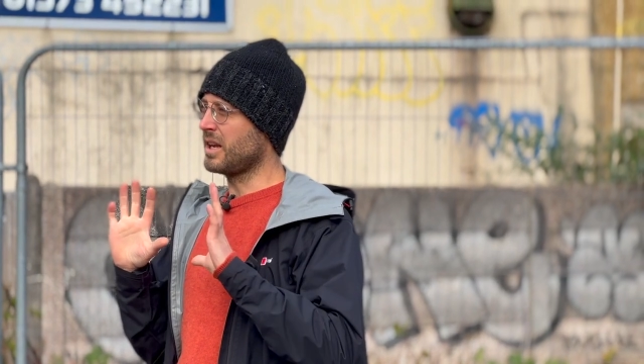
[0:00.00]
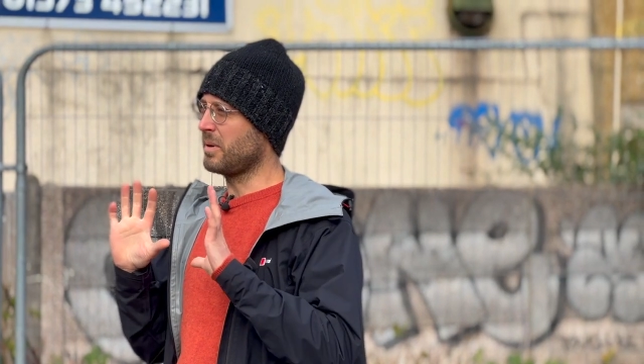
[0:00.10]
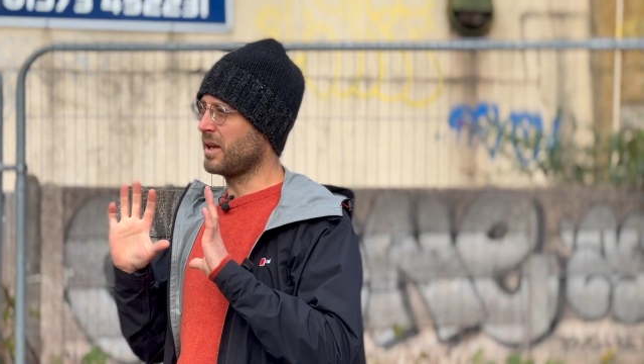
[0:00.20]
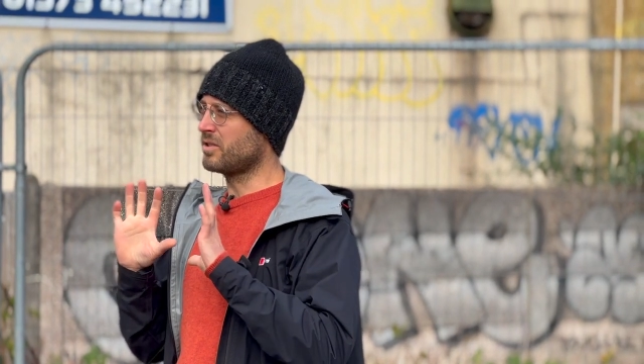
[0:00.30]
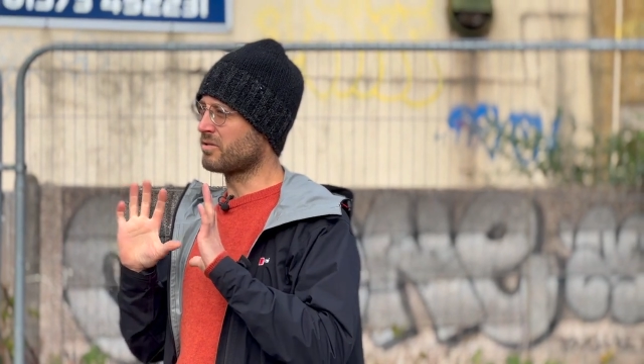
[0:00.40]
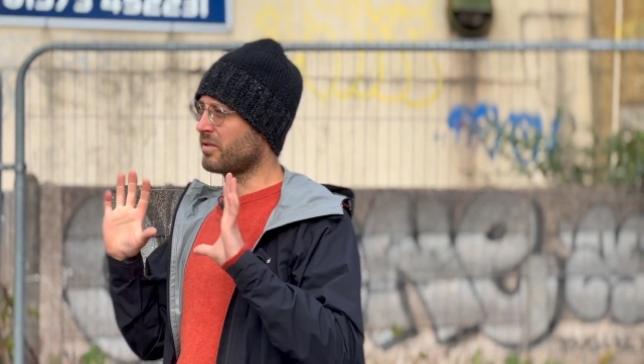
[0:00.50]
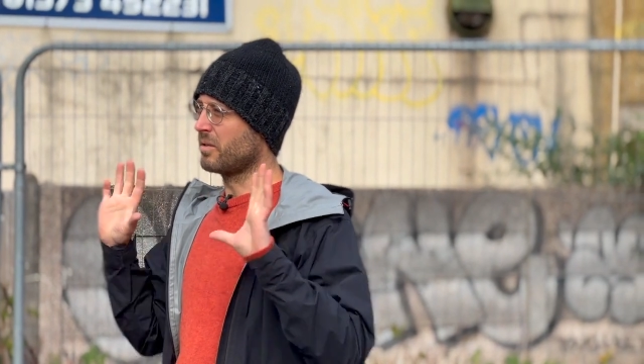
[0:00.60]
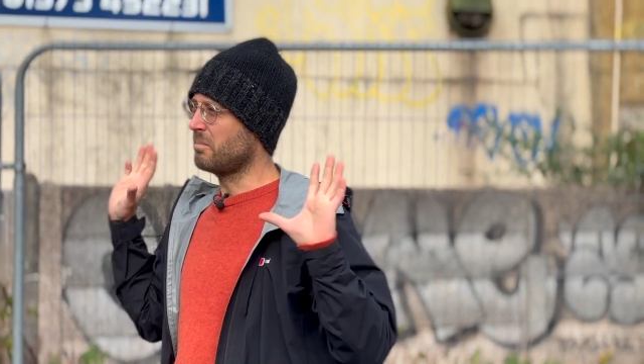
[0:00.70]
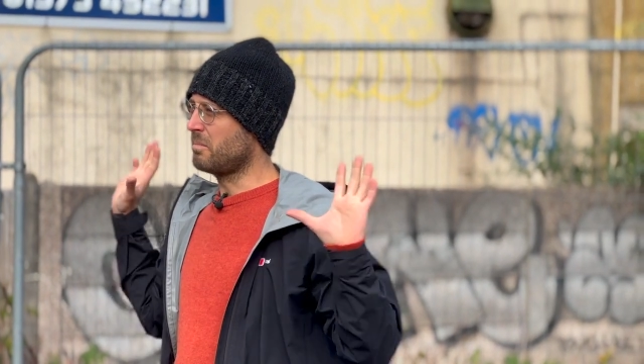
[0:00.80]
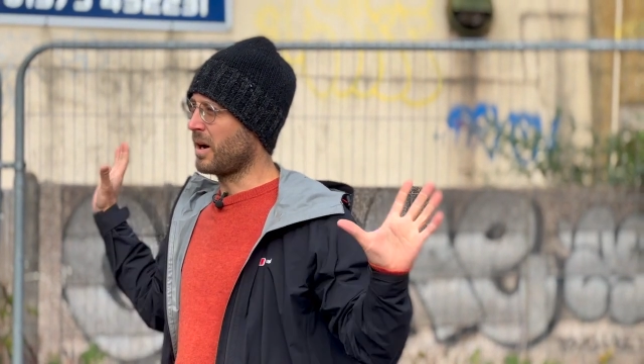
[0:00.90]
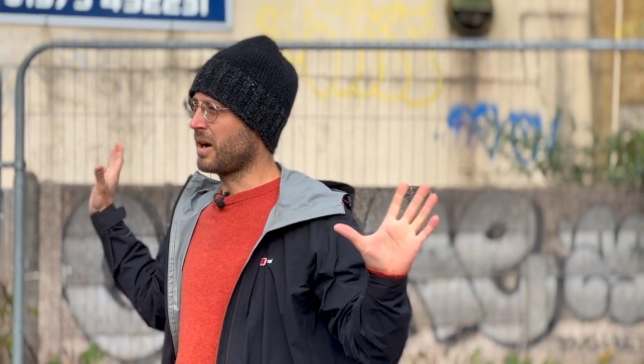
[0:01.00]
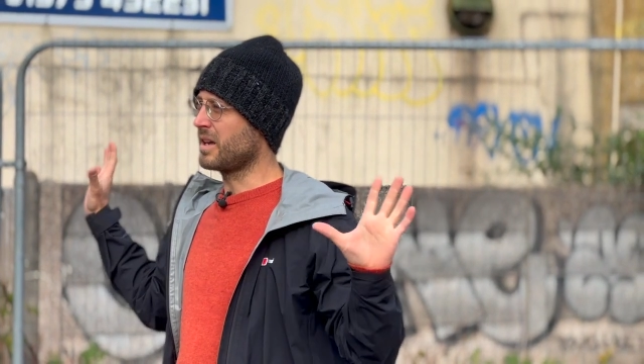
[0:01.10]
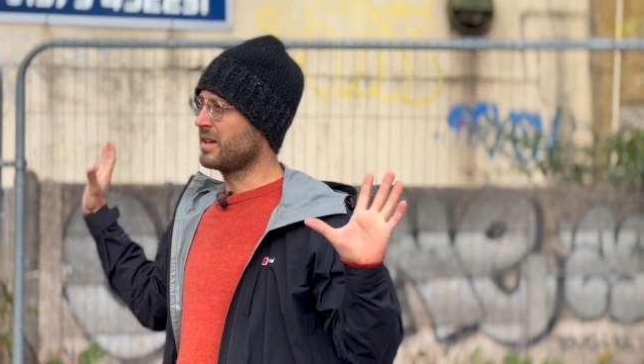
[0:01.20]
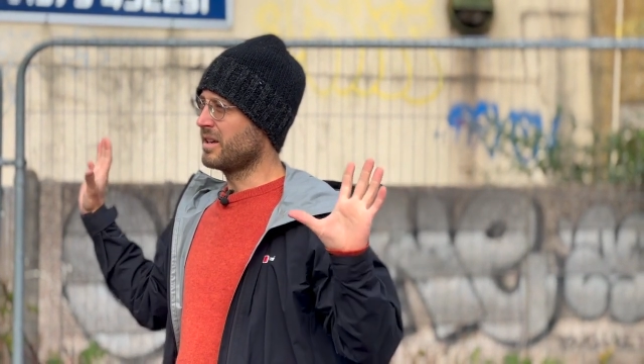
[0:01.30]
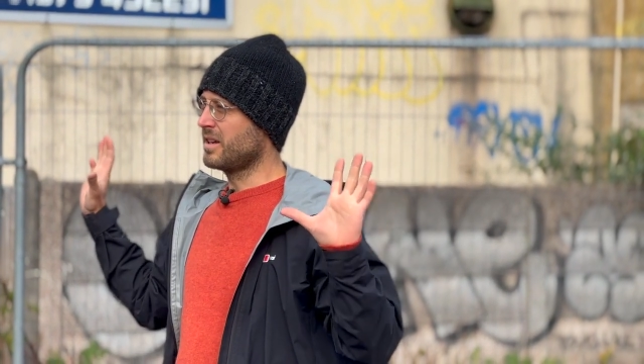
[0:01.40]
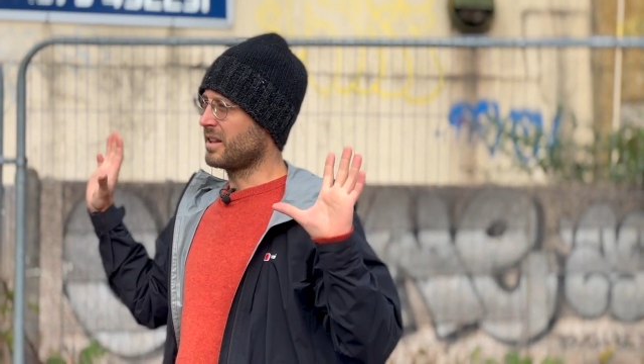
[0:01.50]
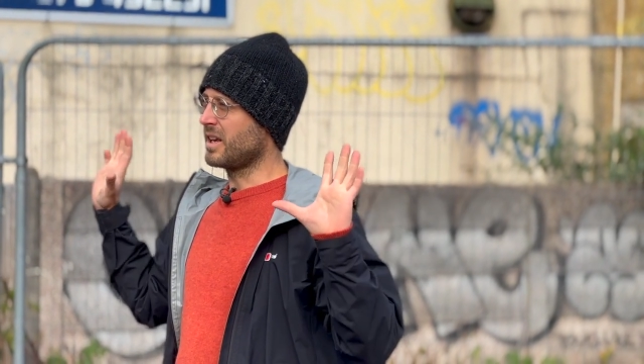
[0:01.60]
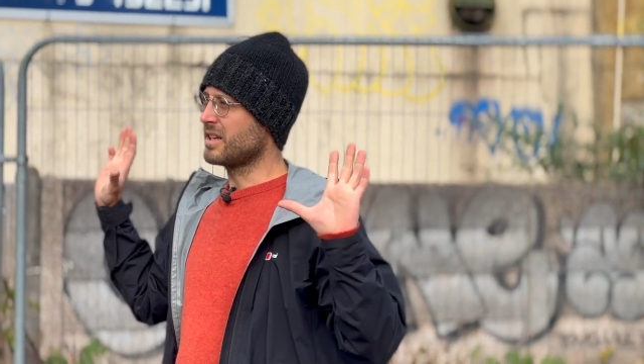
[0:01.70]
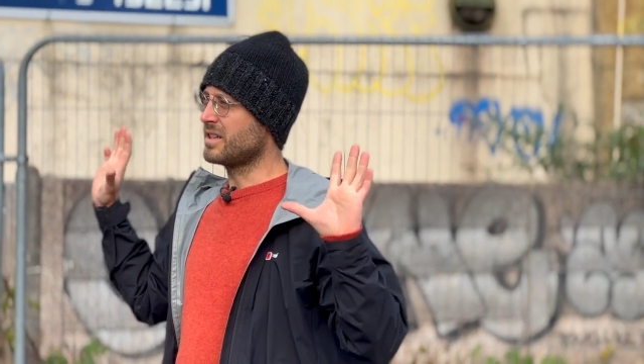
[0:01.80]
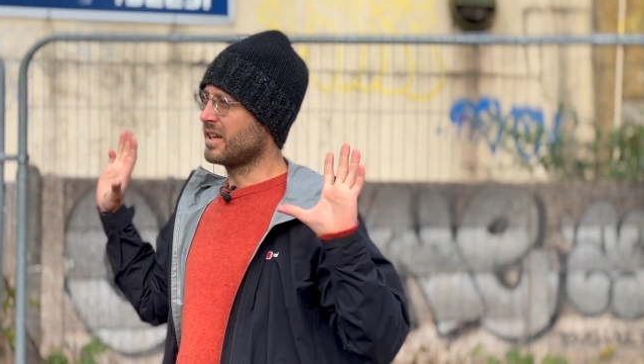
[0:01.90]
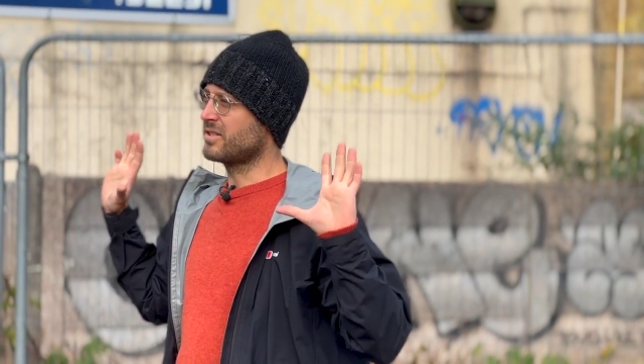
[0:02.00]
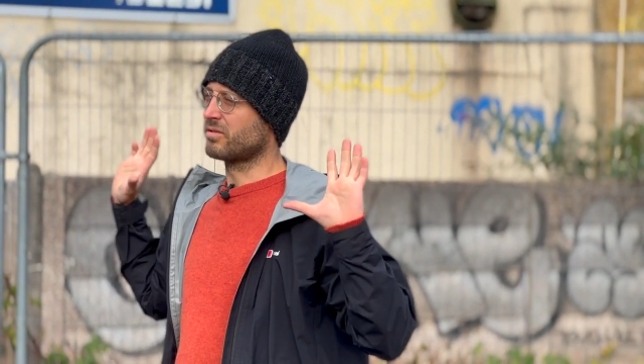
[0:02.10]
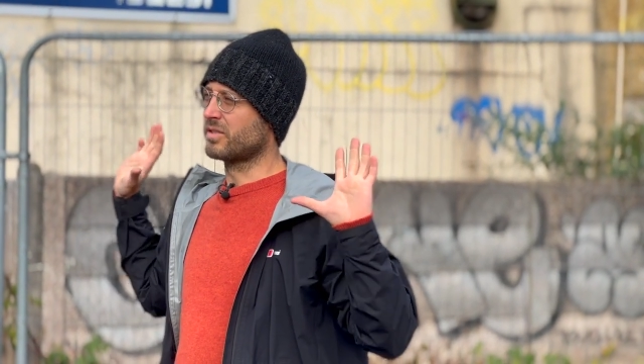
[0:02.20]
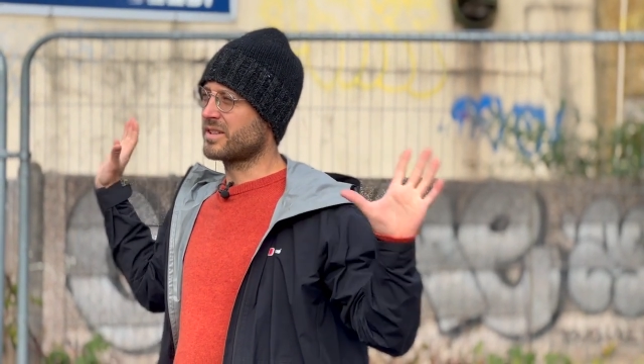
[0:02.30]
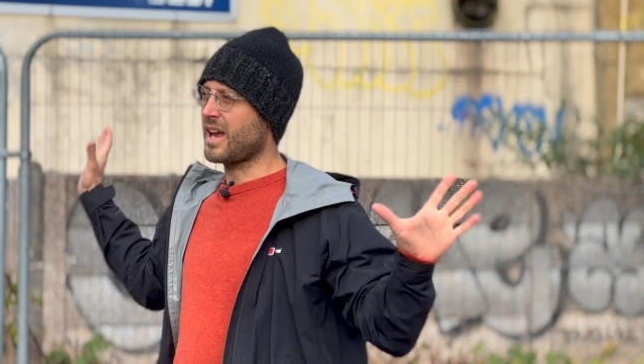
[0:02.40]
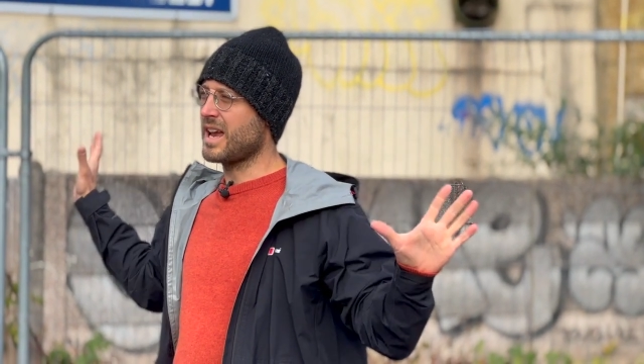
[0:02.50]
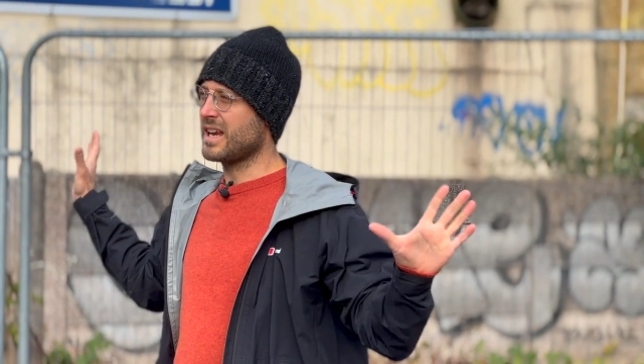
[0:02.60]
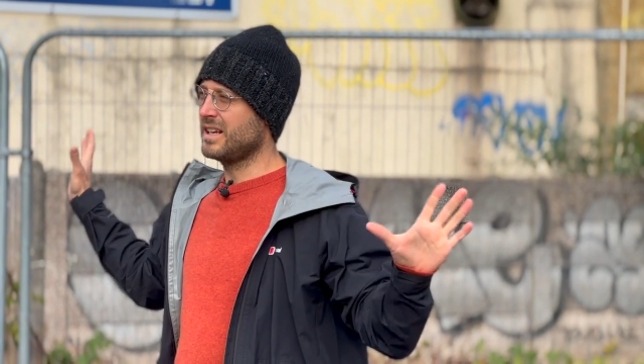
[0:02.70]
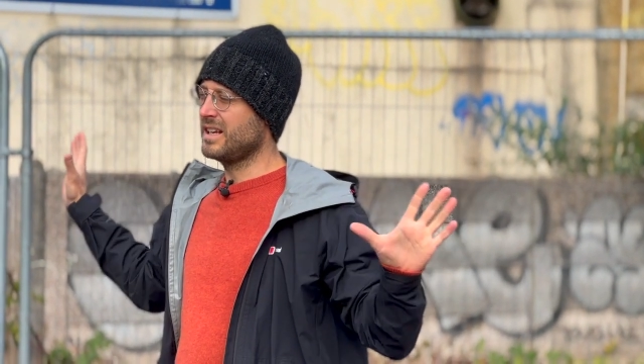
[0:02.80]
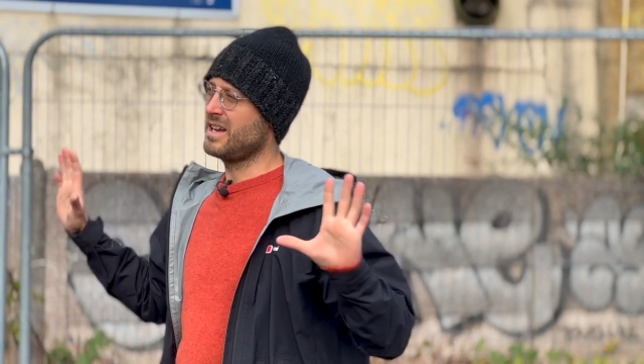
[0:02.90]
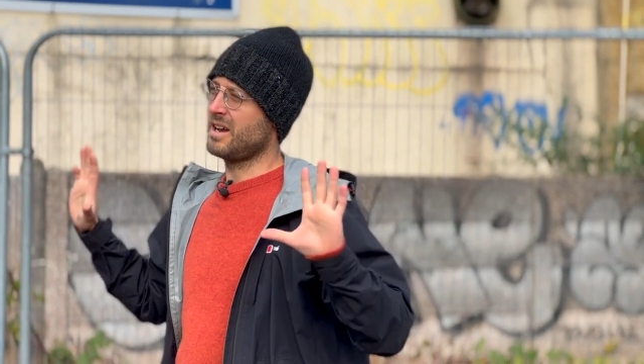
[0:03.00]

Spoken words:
being driven by the idea to retain